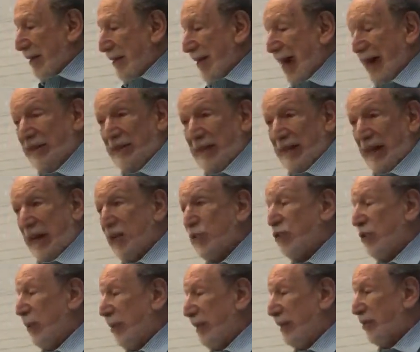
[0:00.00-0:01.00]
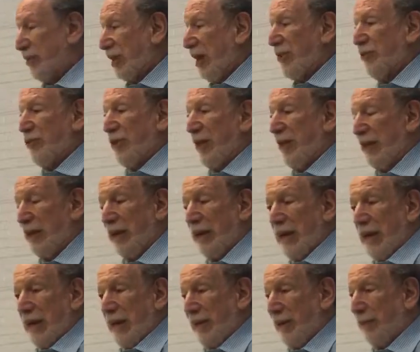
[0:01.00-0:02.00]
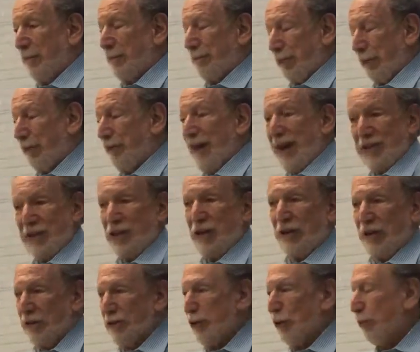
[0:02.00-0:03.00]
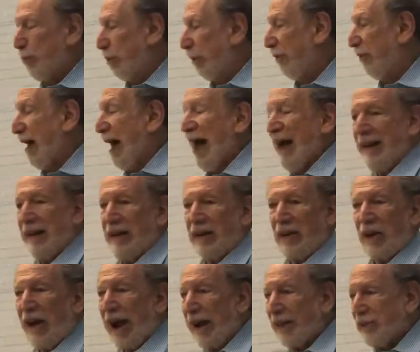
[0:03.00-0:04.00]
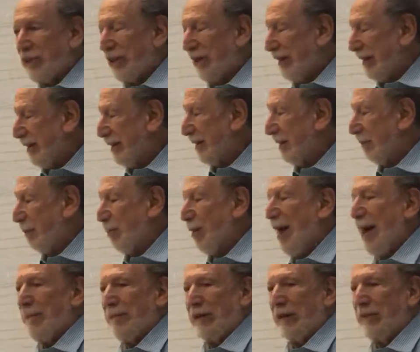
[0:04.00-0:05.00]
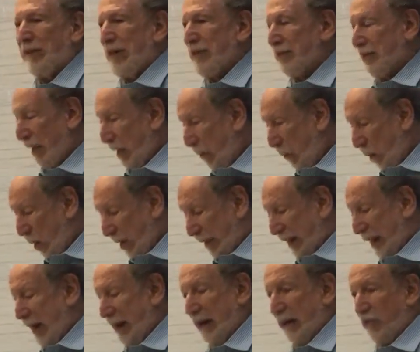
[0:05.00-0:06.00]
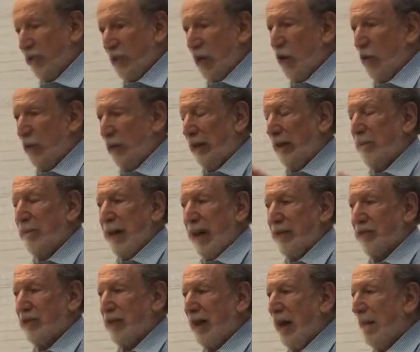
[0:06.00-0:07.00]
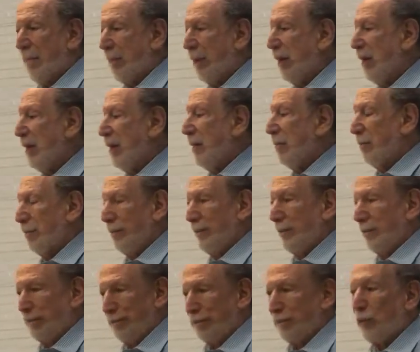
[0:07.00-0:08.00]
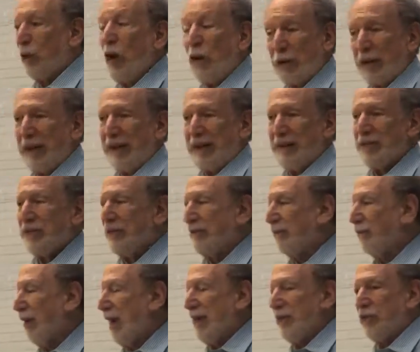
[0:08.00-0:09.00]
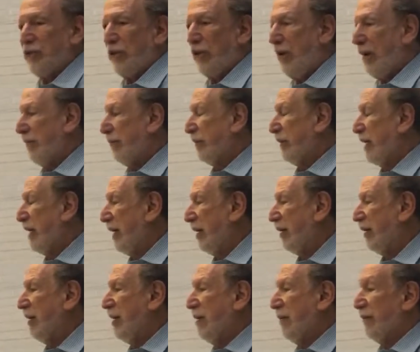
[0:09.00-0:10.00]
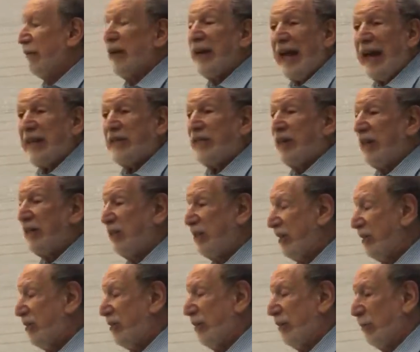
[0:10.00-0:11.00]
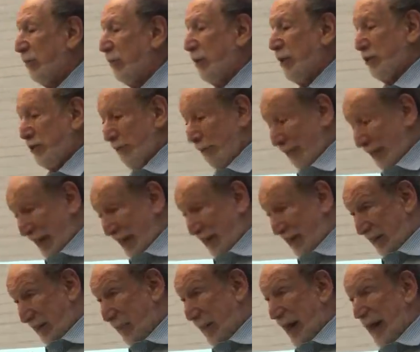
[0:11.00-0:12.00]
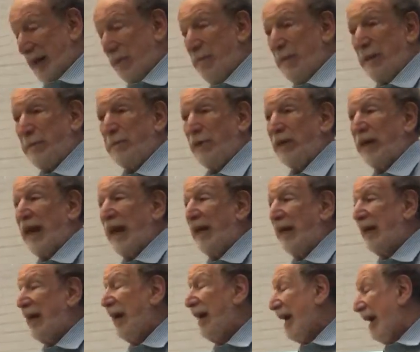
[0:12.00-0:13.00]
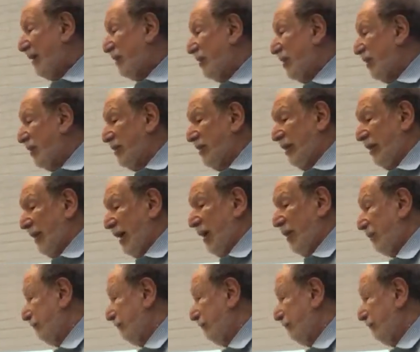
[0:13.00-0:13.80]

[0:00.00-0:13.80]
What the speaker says: That's the issue in this country. The professionals who provide it are excellent. The problem is they work in a totally messed up, broken, is the phrase you often hear, financing system, which means that many people can't get access to the